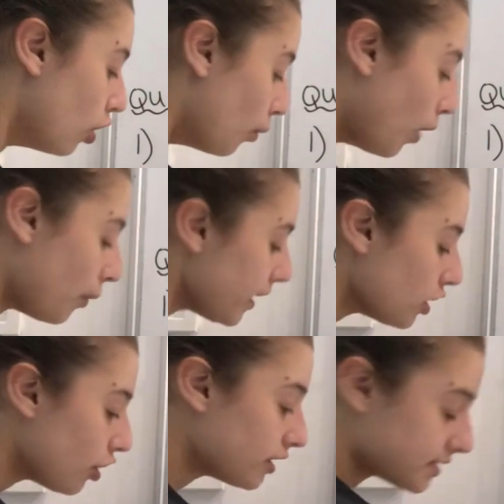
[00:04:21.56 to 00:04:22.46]
What we
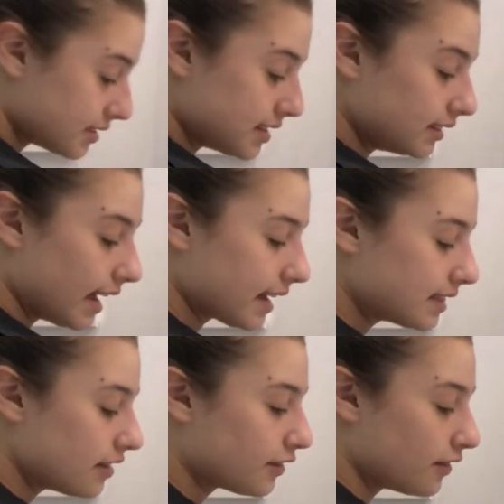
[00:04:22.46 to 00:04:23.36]
notice is the
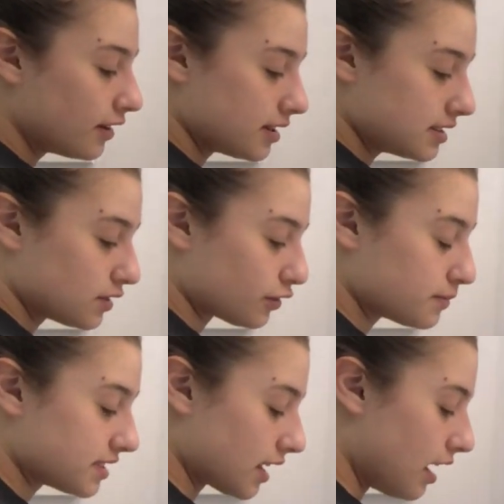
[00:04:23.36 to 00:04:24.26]
length they've given us is
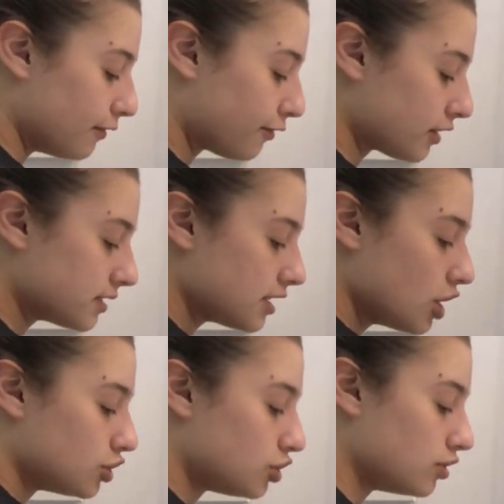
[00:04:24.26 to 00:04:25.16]
from circumference
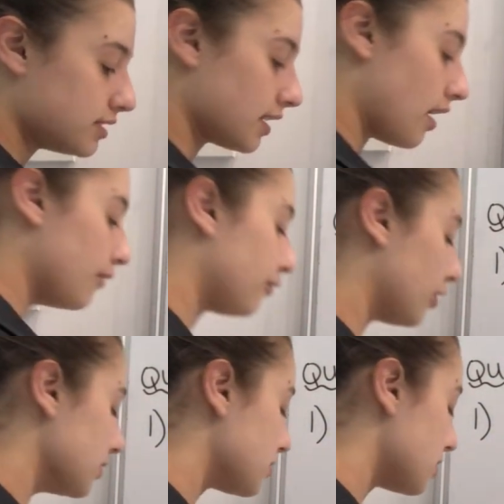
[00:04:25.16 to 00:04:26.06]
to
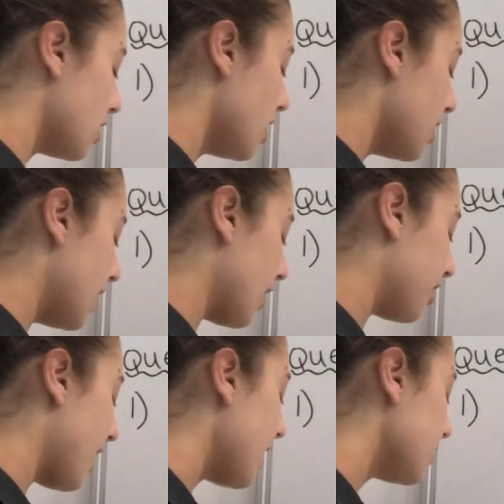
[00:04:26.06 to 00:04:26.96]
circumference.
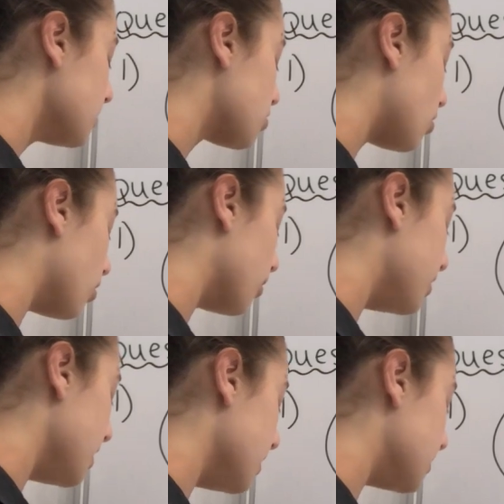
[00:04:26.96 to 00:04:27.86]
Now that is
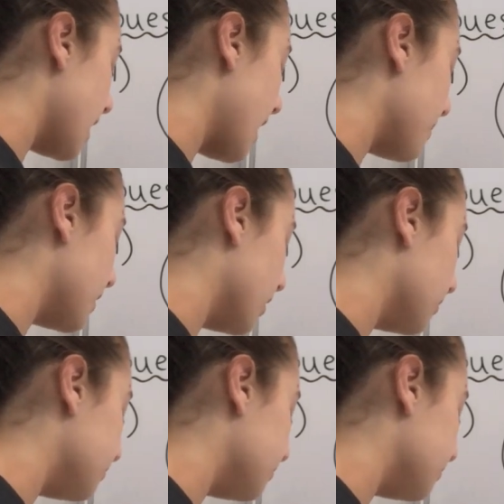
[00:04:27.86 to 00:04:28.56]
called the diameter.